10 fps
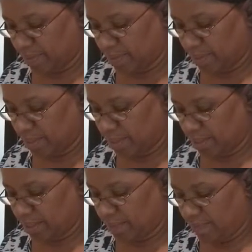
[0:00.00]
Take the
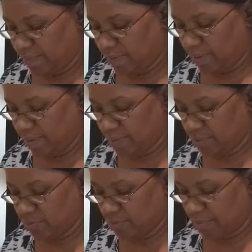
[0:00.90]
leaf,
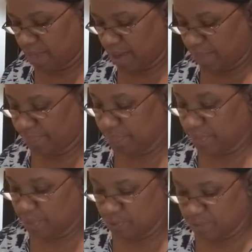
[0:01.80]
just rub it out. I'm
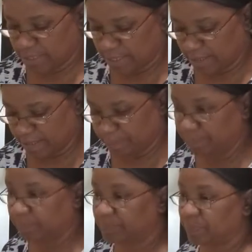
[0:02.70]
gonna use it again.
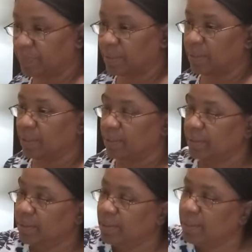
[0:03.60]

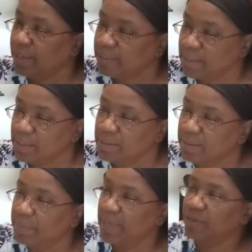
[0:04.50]
Then I take
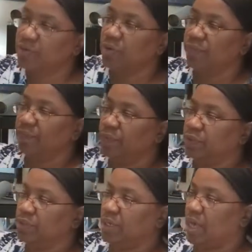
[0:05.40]
some extra
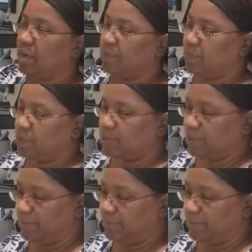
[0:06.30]
virgin olive oil.